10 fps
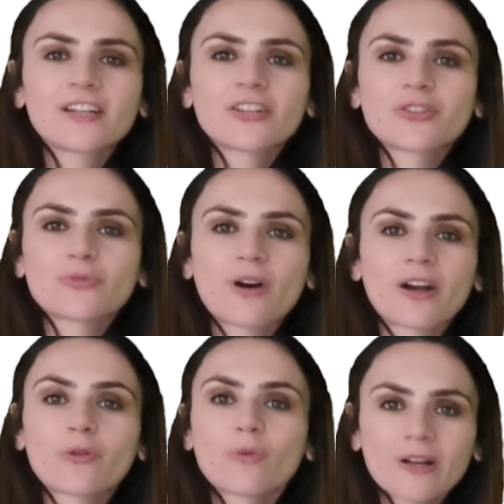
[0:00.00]
You are
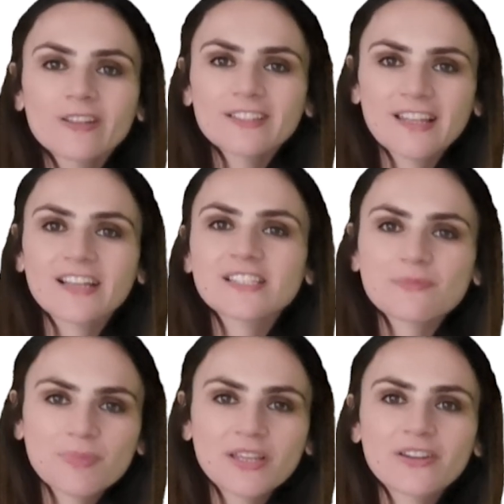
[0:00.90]
a world-class
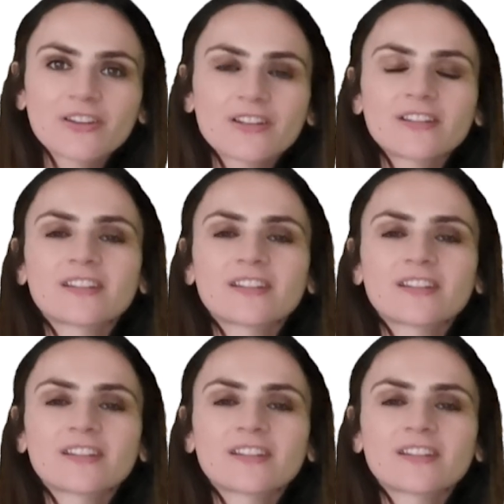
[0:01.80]
speaker.